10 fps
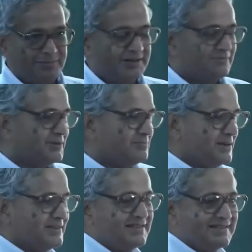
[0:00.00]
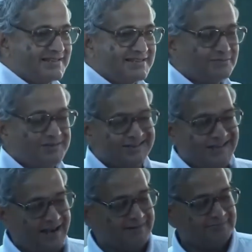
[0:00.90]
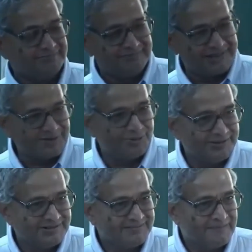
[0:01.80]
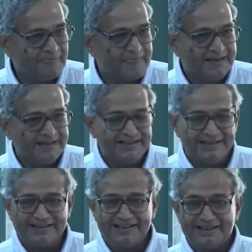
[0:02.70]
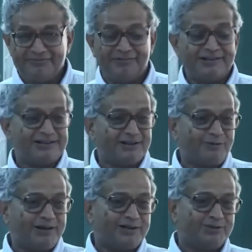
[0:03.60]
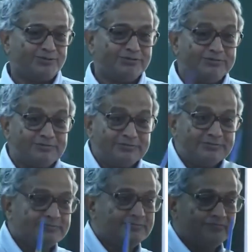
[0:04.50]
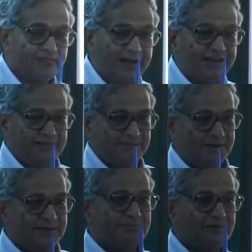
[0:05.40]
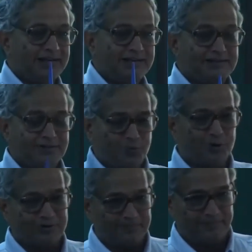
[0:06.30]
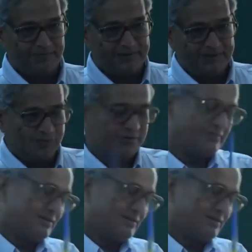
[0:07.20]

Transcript: But if the basic system is not very good, then the effort required to fly by the pilot is more that is why